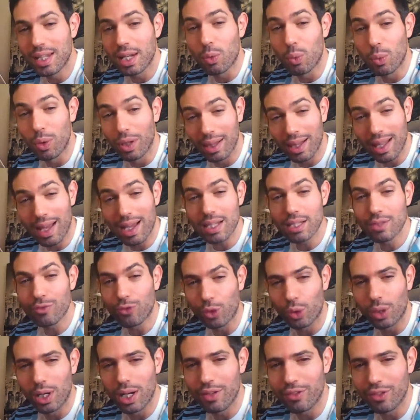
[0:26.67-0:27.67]
that will last
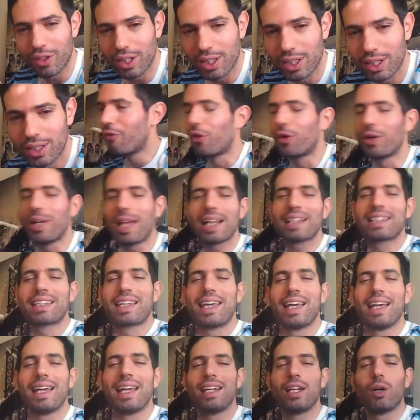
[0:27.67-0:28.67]
forever. For that
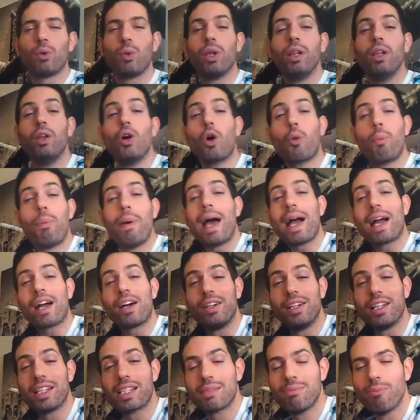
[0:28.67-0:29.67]
kid that will look back
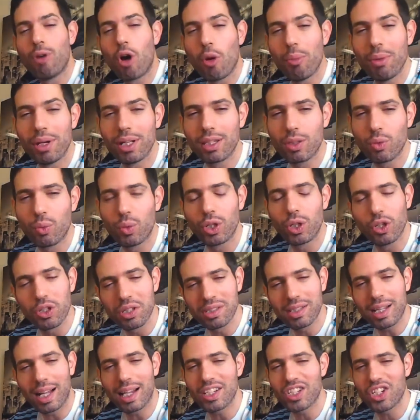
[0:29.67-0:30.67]
on this moment with
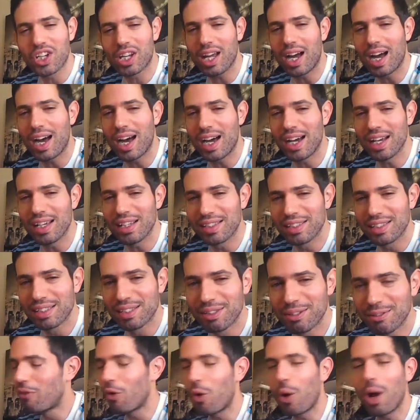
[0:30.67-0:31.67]
nostalgic
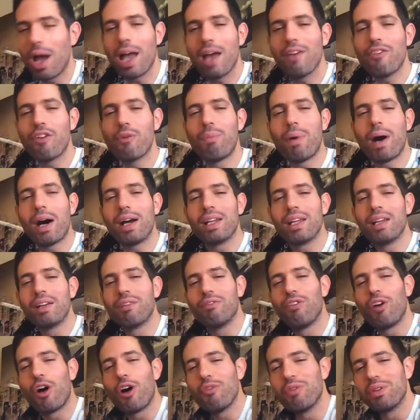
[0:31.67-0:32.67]
eyes. For everybody
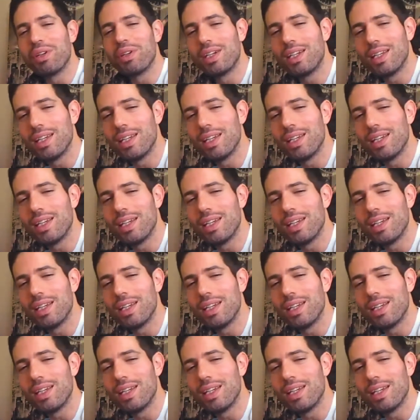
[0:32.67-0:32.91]
involved in